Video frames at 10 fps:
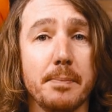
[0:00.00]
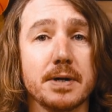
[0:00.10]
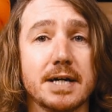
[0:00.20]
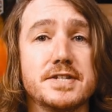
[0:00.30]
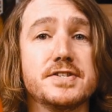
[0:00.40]

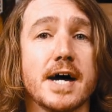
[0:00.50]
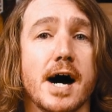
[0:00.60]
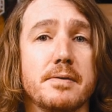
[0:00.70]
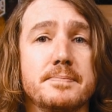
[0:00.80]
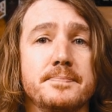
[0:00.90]
up and
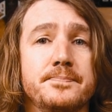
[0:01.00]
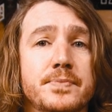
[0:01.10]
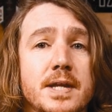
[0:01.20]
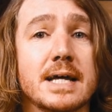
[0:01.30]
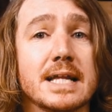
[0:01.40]
down,
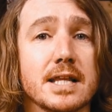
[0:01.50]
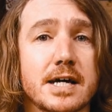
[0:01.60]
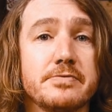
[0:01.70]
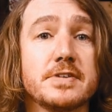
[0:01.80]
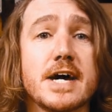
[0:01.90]

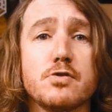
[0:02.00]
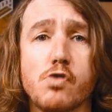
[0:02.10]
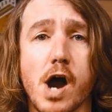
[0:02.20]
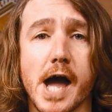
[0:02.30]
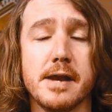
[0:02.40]
left and
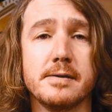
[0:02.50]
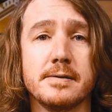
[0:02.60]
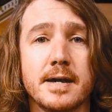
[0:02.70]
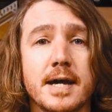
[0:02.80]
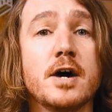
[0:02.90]
right,
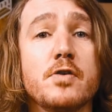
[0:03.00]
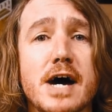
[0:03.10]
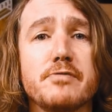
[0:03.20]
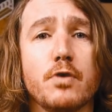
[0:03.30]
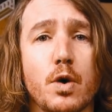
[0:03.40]

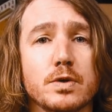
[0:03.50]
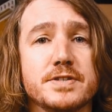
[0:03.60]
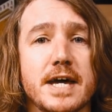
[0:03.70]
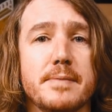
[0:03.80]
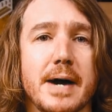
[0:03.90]
and
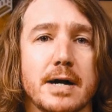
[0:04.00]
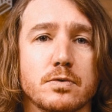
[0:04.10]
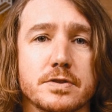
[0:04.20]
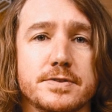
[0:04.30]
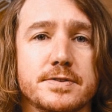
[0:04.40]
forwards and
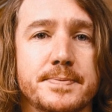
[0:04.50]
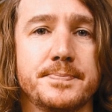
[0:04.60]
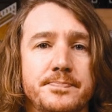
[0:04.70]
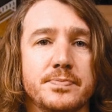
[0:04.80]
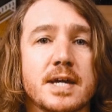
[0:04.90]
backwards.
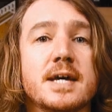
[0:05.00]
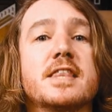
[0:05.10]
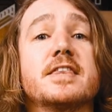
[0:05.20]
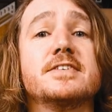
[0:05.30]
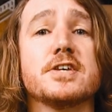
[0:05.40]

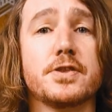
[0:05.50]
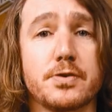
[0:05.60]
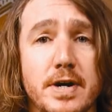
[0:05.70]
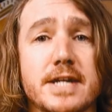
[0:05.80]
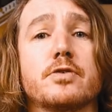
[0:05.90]
These are
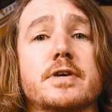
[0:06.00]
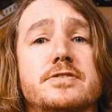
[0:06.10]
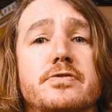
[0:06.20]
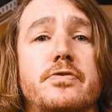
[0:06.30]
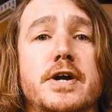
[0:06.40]
3
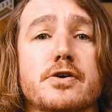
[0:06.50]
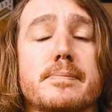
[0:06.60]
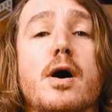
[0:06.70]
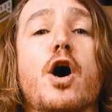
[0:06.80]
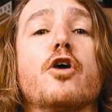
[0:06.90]
degrees of
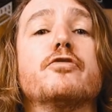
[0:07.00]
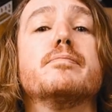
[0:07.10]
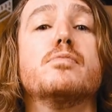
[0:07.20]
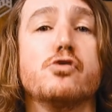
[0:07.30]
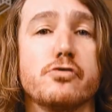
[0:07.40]
freedom of
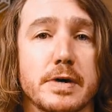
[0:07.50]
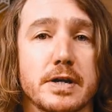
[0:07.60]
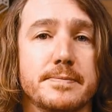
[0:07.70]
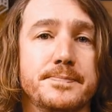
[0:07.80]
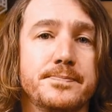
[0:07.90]

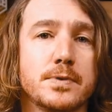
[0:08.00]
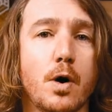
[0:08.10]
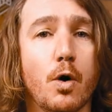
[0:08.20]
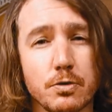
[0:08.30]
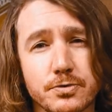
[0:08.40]
movement,
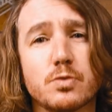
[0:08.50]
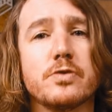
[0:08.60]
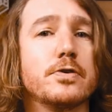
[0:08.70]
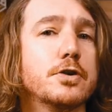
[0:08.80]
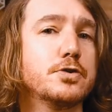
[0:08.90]
also
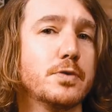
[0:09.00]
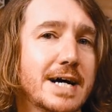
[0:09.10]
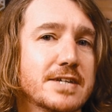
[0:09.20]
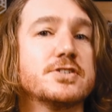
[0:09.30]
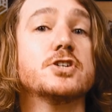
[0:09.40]
referred to
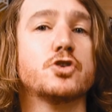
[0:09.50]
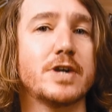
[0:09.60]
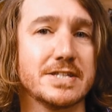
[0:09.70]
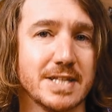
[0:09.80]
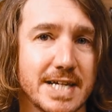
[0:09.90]
as
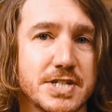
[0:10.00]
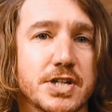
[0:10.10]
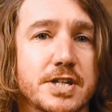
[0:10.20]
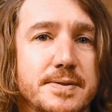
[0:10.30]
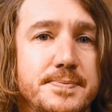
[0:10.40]

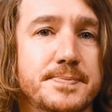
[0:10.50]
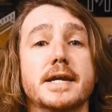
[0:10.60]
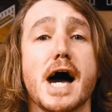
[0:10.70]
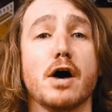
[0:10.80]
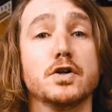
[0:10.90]
translation.
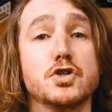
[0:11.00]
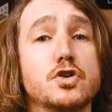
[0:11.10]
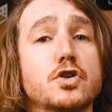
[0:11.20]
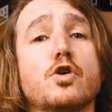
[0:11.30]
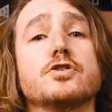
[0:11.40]
Now, you
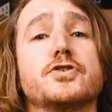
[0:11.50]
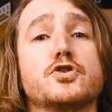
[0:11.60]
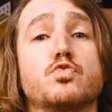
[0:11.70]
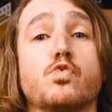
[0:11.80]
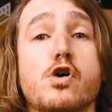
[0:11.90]
can
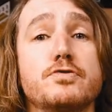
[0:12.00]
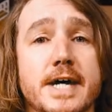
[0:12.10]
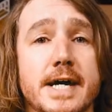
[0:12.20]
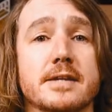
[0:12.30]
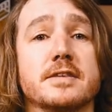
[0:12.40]
also
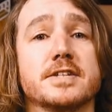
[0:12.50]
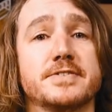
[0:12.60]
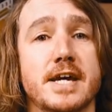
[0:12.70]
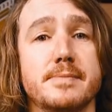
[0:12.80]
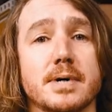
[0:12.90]
rotate the
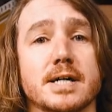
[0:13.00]
same